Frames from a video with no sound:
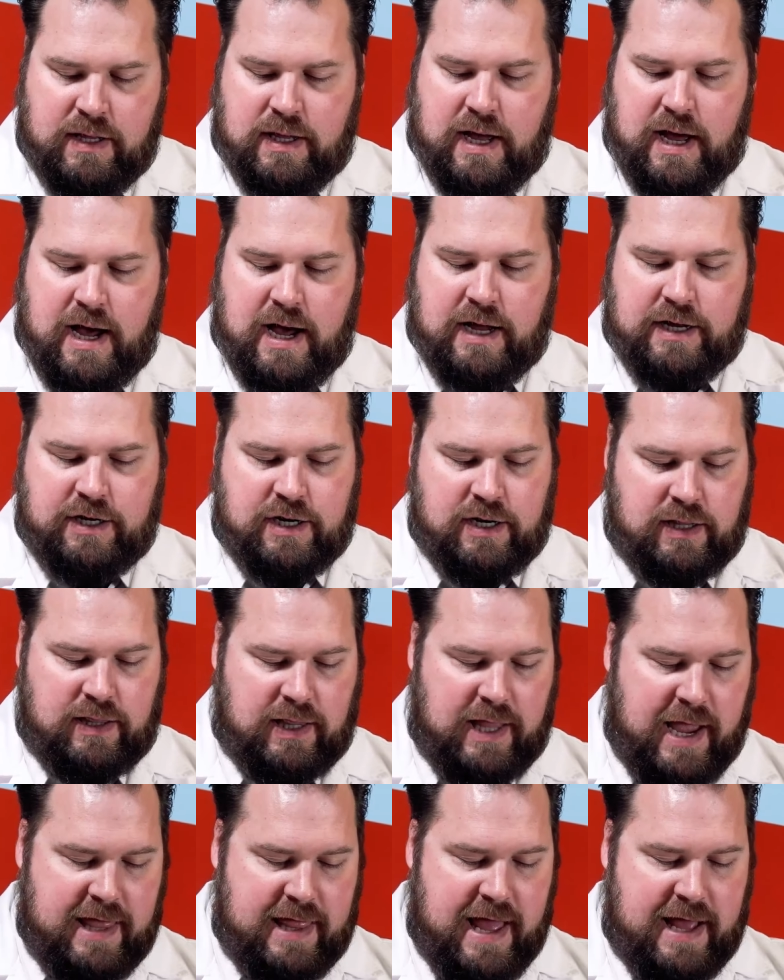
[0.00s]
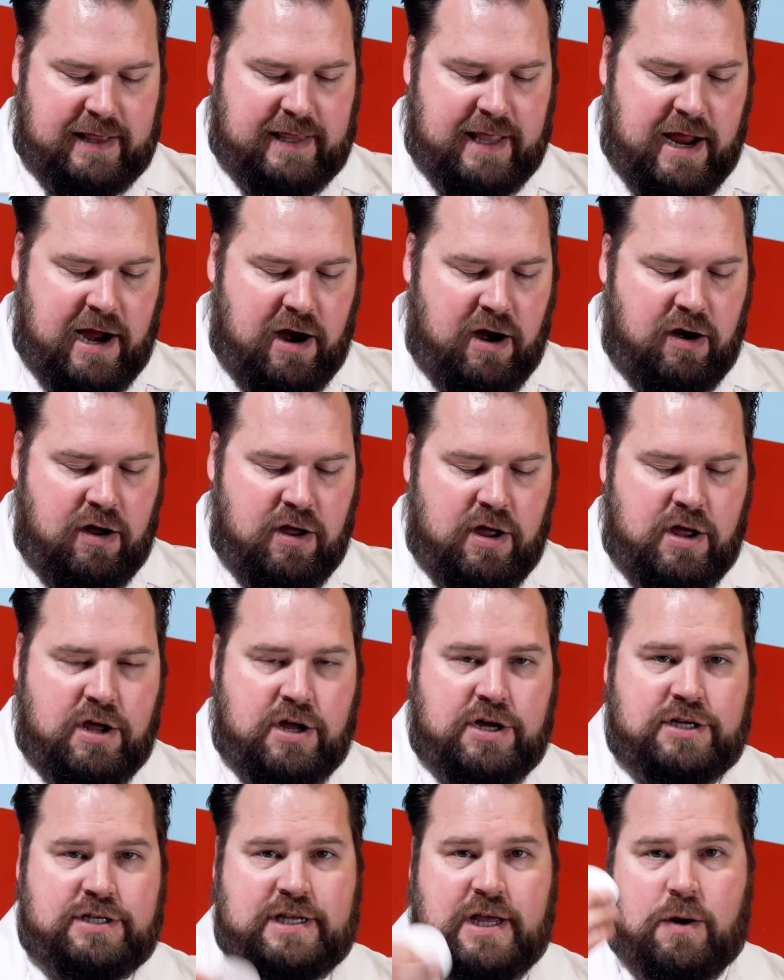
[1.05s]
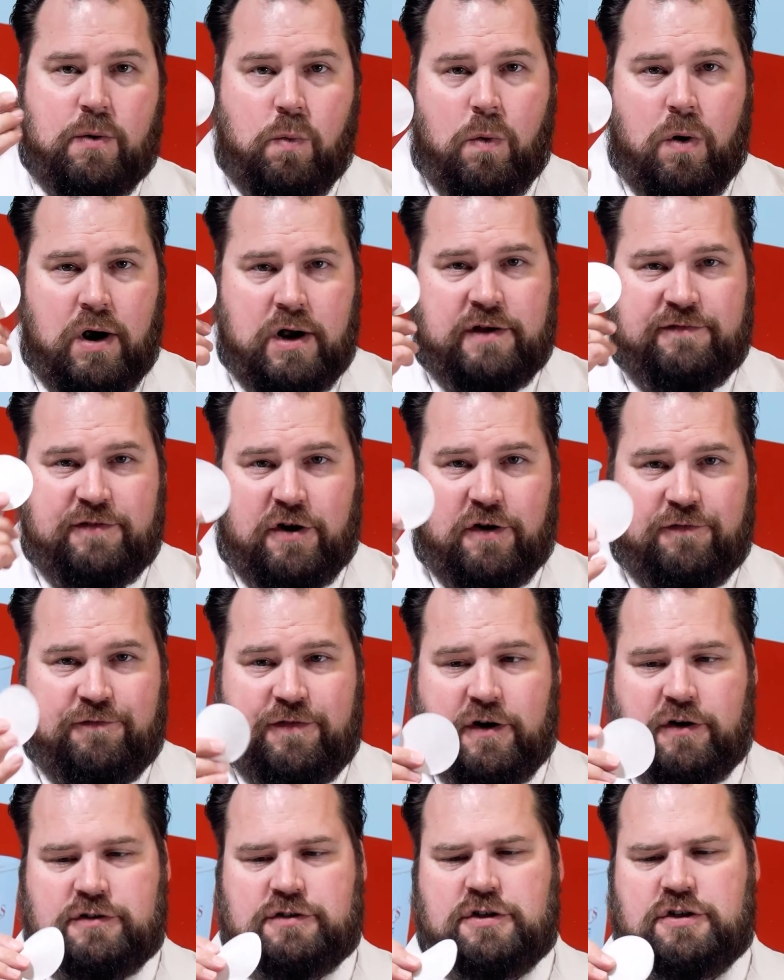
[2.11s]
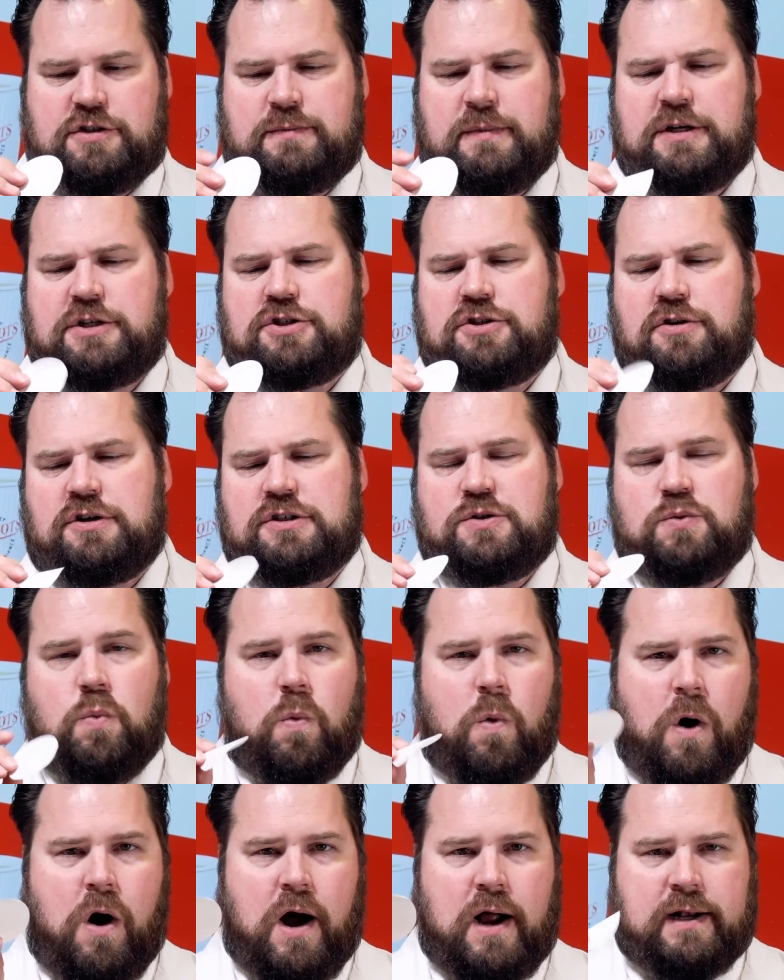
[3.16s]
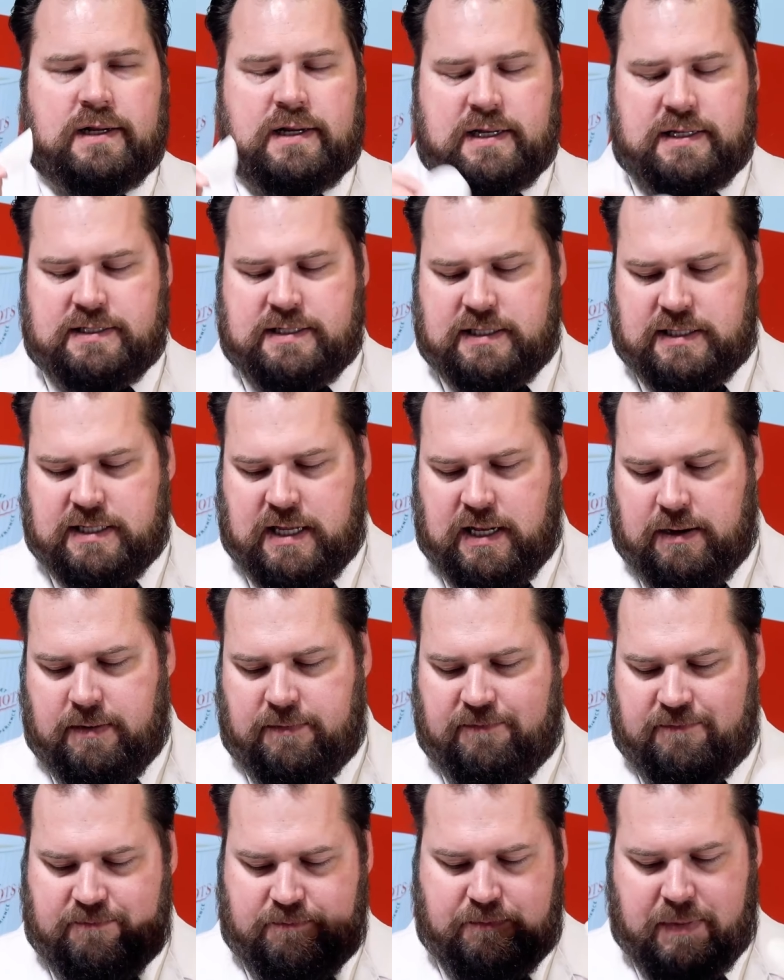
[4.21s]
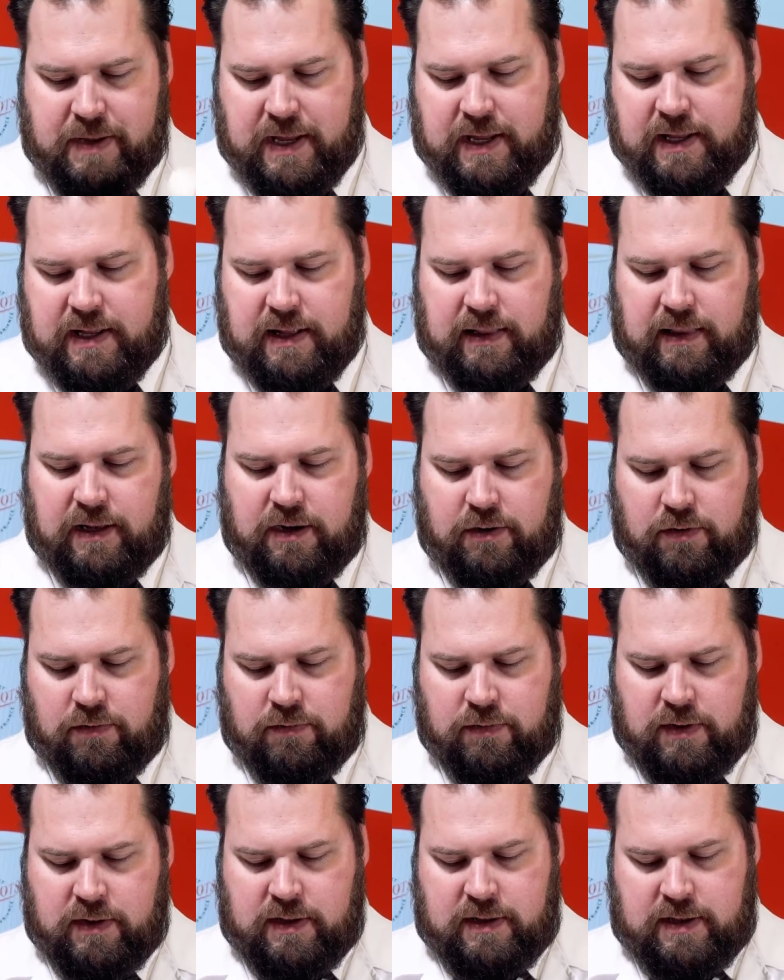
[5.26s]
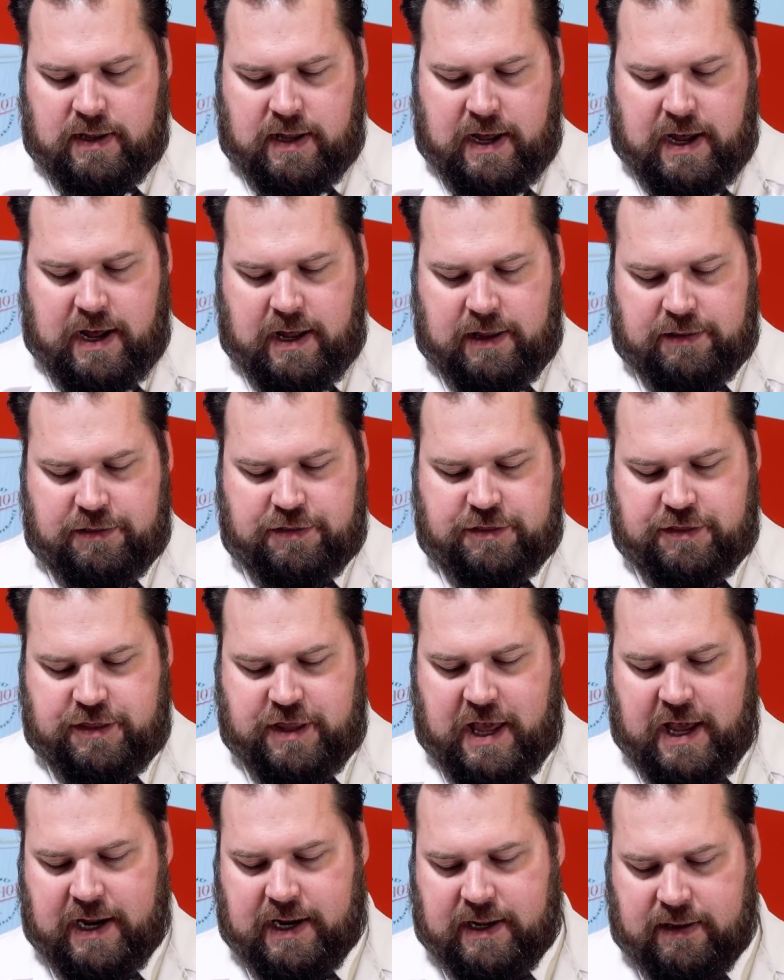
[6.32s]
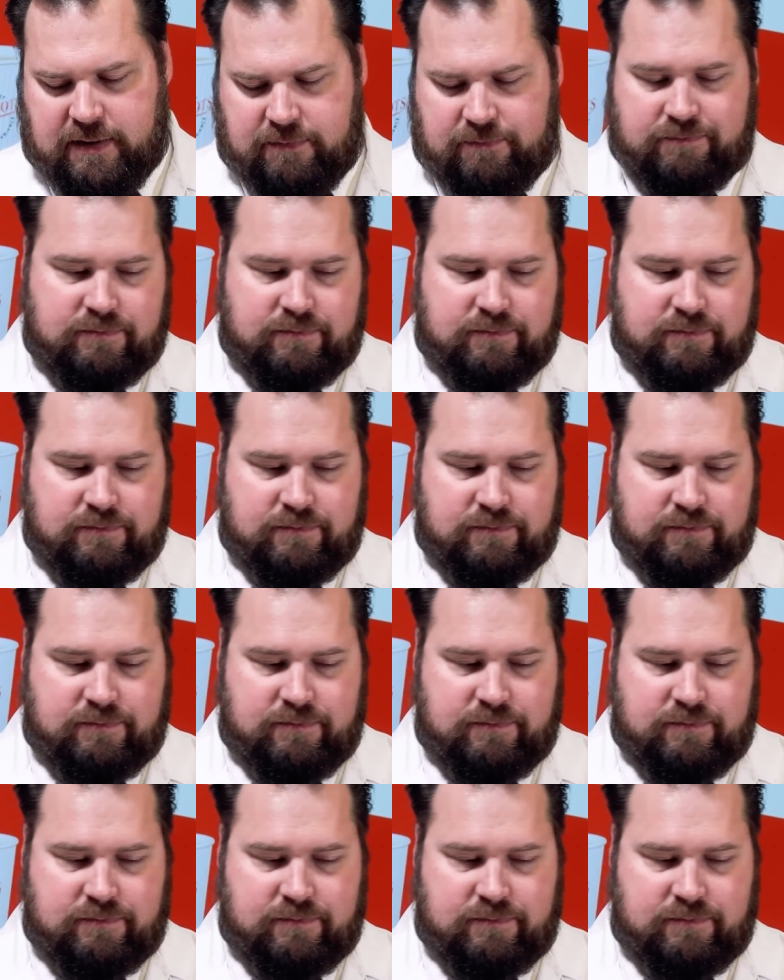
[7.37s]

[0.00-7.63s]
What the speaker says: You're going to lay that there. You take one of your filters, make sure it's one because it's going to be a little thick.